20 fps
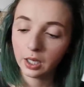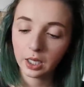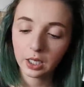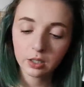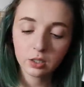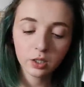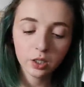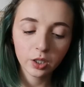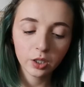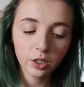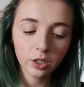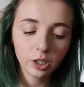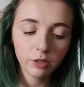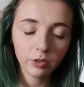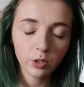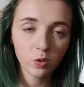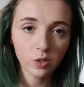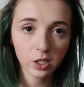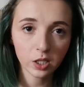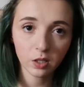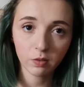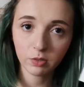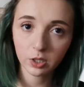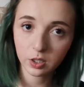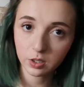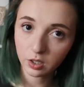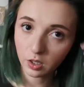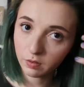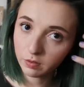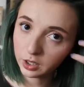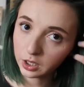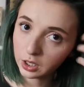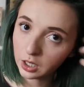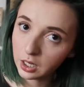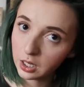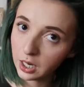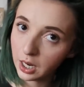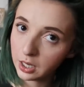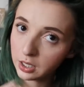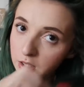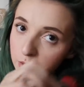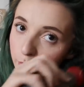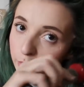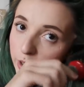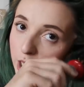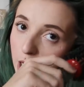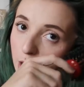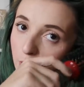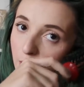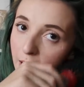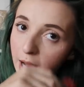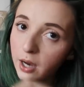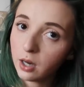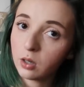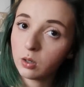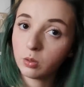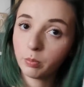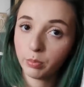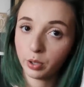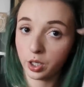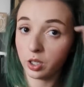it's good if you want to give yourself like a nice blowout,